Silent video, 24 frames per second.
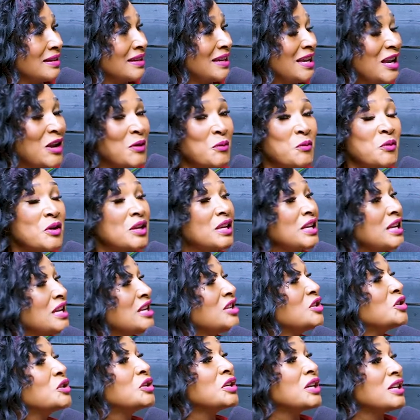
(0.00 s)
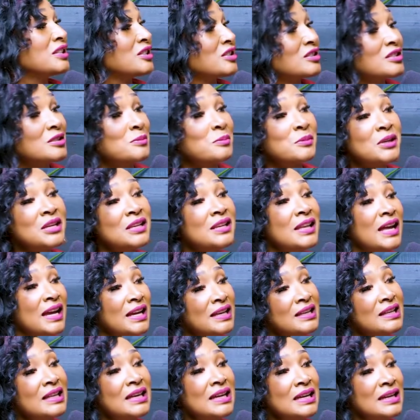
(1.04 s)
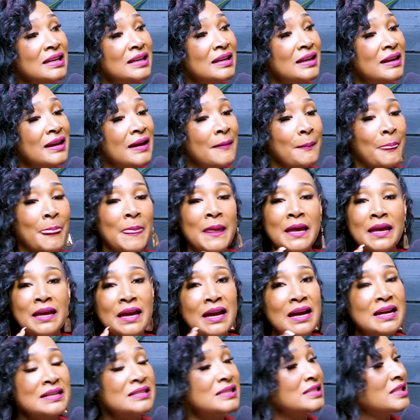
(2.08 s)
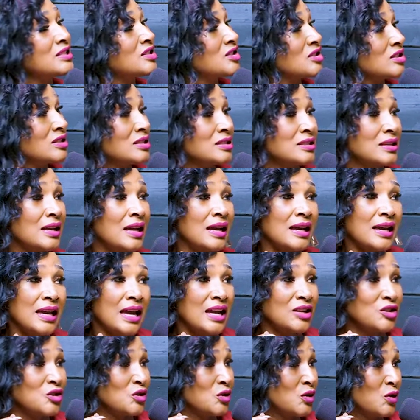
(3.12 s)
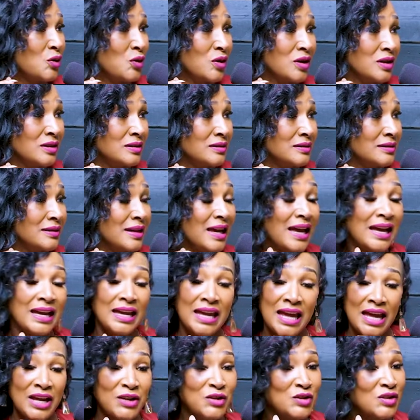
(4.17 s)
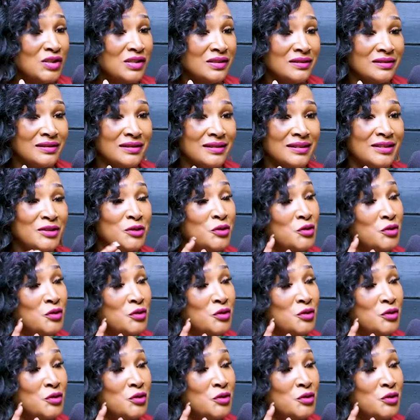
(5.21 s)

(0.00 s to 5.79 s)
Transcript: And when he touched me like that, God said, sister, I got your daughter. I got you. You